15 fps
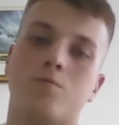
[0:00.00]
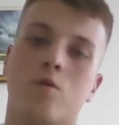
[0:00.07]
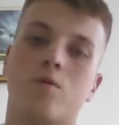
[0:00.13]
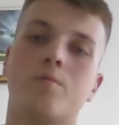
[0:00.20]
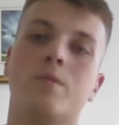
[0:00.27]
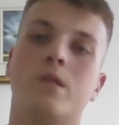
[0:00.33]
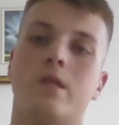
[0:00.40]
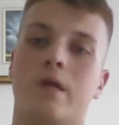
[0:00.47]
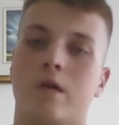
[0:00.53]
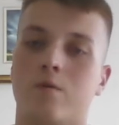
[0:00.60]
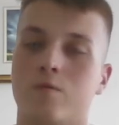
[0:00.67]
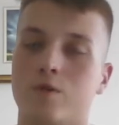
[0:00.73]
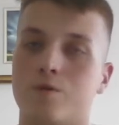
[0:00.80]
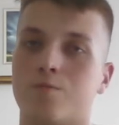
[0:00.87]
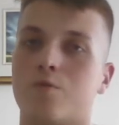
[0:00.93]
Programming
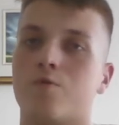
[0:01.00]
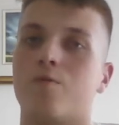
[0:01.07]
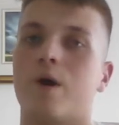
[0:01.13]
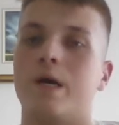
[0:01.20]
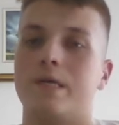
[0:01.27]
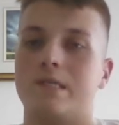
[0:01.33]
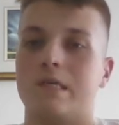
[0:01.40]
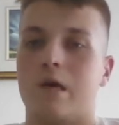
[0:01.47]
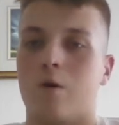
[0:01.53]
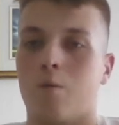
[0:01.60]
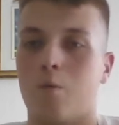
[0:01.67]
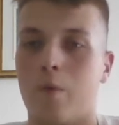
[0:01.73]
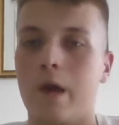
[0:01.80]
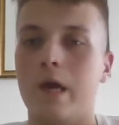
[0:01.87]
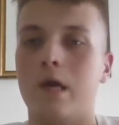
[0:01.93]
language provides a
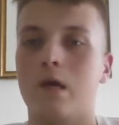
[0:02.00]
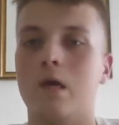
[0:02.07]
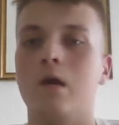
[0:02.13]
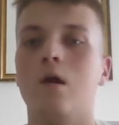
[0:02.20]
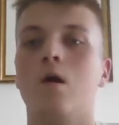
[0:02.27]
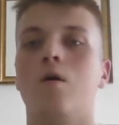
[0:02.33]
way